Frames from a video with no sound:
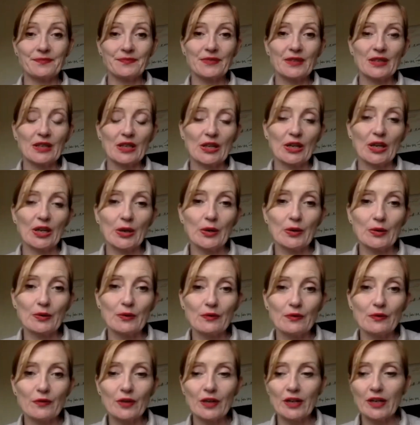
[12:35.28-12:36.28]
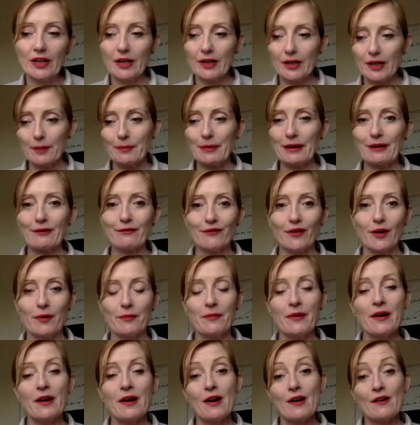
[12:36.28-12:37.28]
you know, coming from
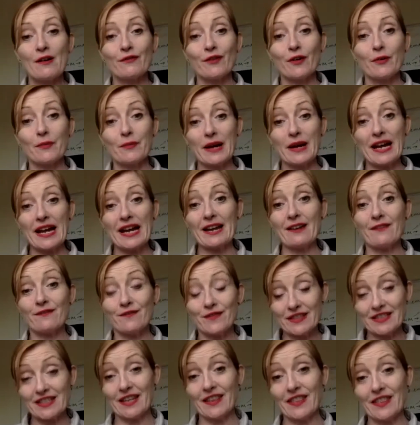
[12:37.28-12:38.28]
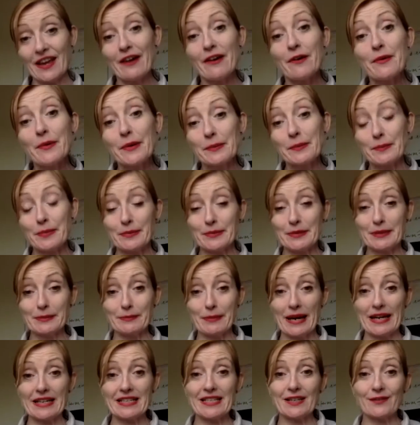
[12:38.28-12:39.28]
a physiotherapy
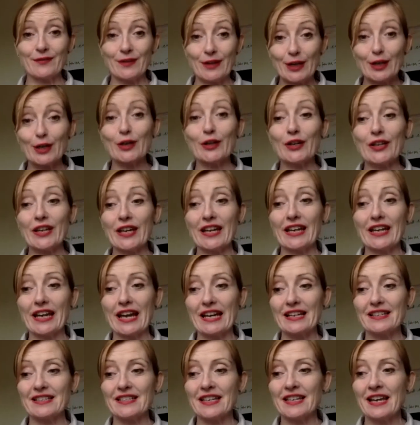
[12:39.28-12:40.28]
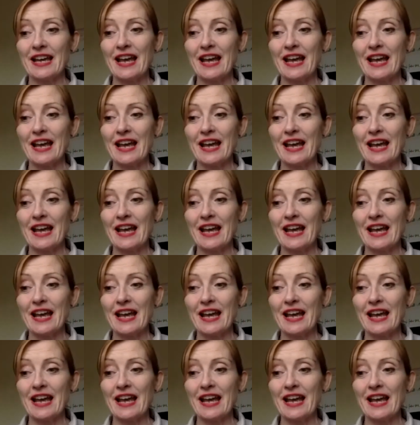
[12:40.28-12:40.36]
perspective and looking at